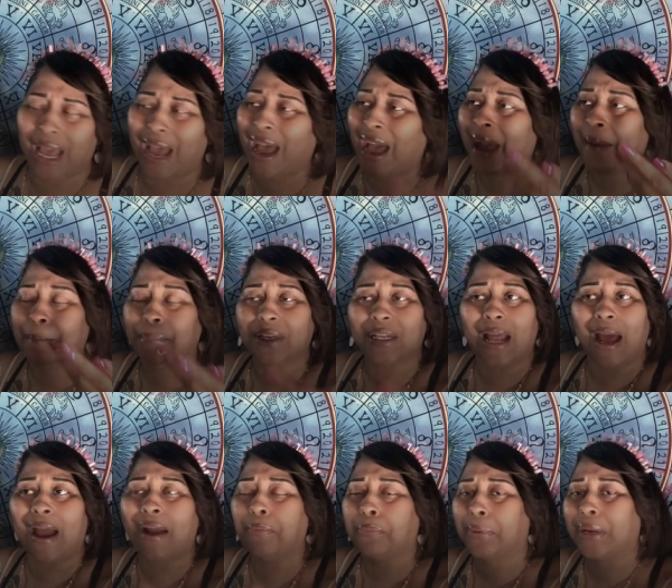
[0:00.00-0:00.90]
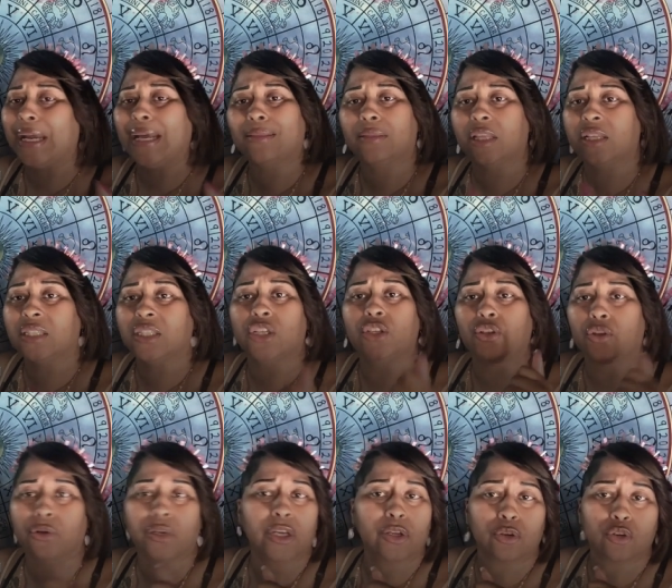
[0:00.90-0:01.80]
I but I read this in
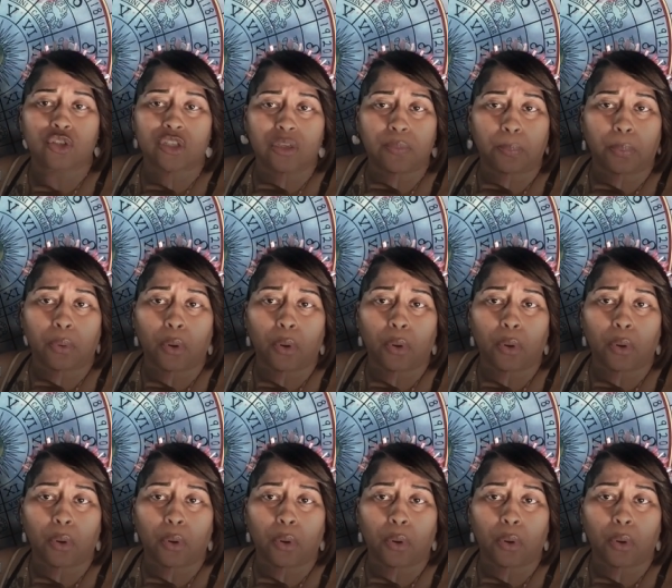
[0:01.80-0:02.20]
your energy